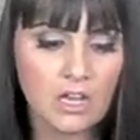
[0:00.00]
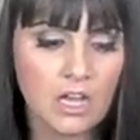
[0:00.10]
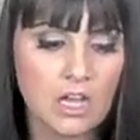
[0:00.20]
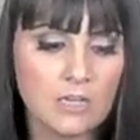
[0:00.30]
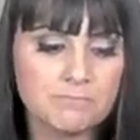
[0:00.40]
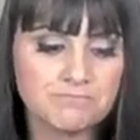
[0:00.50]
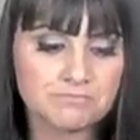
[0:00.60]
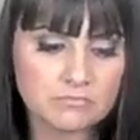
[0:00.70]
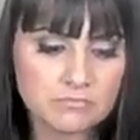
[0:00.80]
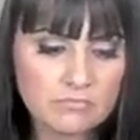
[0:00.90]
Um,
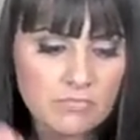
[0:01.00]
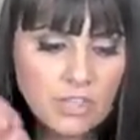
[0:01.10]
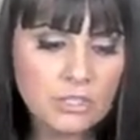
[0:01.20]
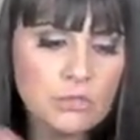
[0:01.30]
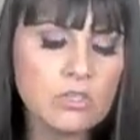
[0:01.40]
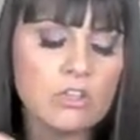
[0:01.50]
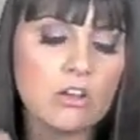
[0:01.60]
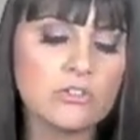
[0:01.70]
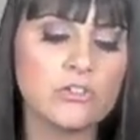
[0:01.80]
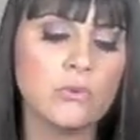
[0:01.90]
you can
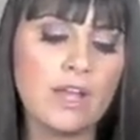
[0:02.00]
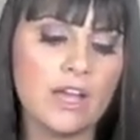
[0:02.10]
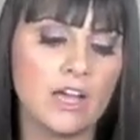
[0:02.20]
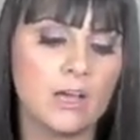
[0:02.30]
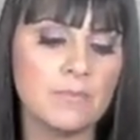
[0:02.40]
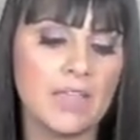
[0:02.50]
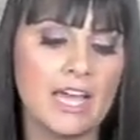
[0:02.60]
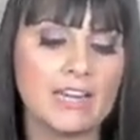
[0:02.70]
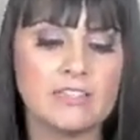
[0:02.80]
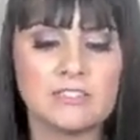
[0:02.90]
also um,
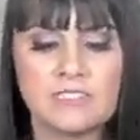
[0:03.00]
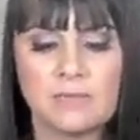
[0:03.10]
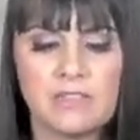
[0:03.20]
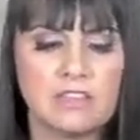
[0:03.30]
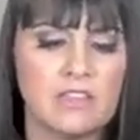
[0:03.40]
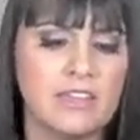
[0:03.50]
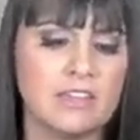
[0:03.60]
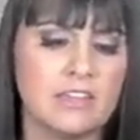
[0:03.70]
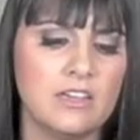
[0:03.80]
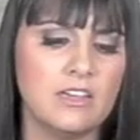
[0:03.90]
add it to something
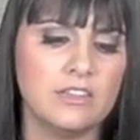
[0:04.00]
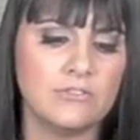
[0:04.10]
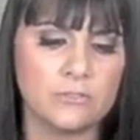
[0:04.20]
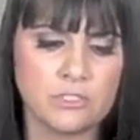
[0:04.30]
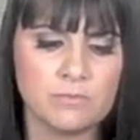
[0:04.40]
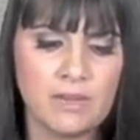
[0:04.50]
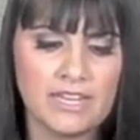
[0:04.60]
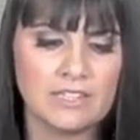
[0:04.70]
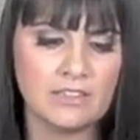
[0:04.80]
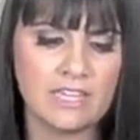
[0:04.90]
like uh, the first
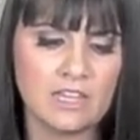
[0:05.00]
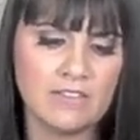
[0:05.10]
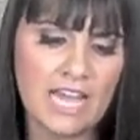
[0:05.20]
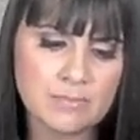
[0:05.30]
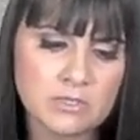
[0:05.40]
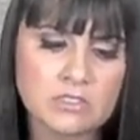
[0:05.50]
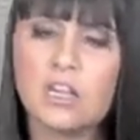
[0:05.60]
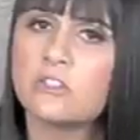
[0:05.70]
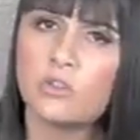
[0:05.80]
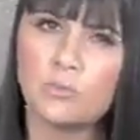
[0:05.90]
bite, like of
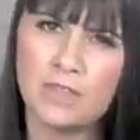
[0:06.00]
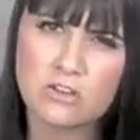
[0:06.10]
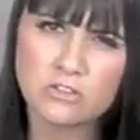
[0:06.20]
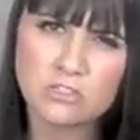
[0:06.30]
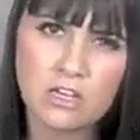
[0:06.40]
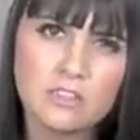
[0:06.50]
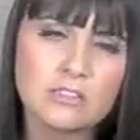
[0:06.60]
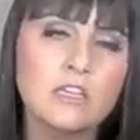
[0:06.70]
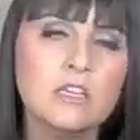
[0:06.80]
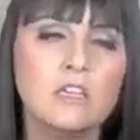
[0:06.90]
applesauce or pear sauce,